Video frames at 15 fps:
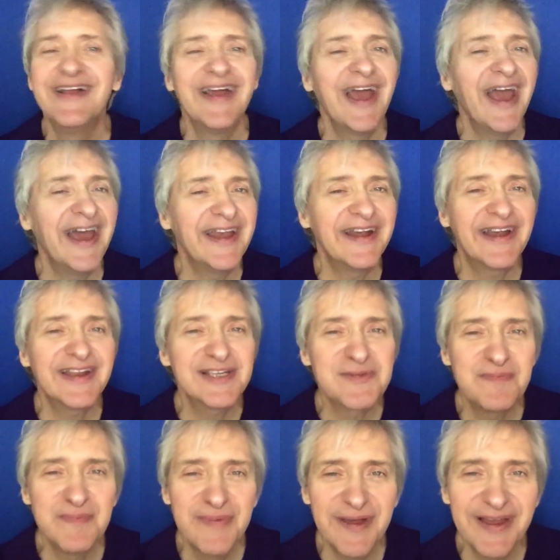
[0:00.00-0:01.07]
And it has
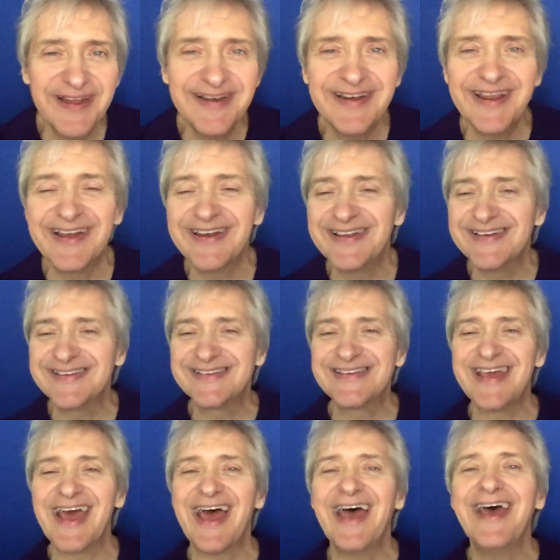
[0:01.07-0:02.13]
been an
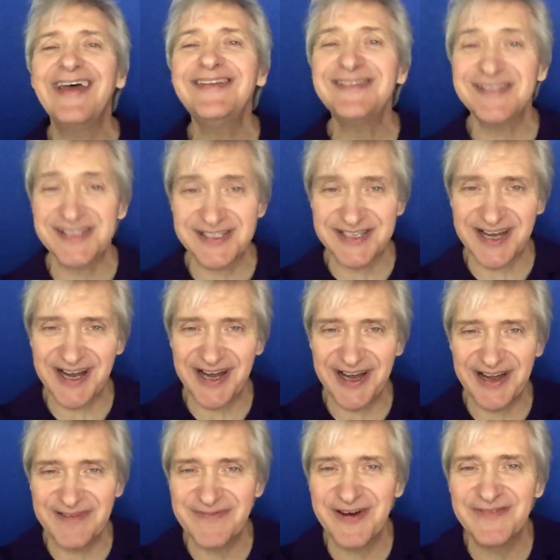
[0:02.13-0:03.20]
intense
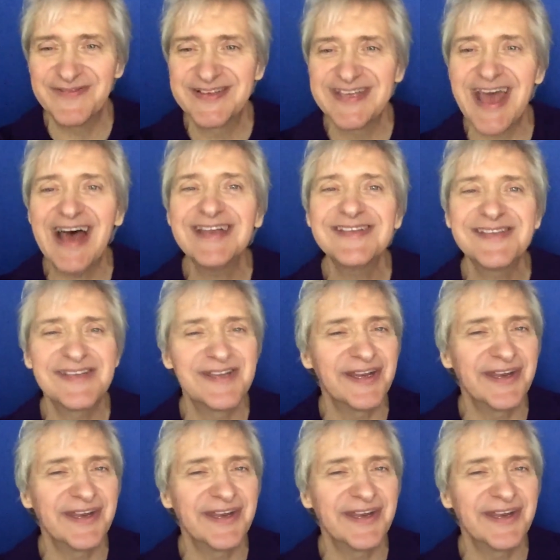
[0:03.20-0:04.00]
time of testing.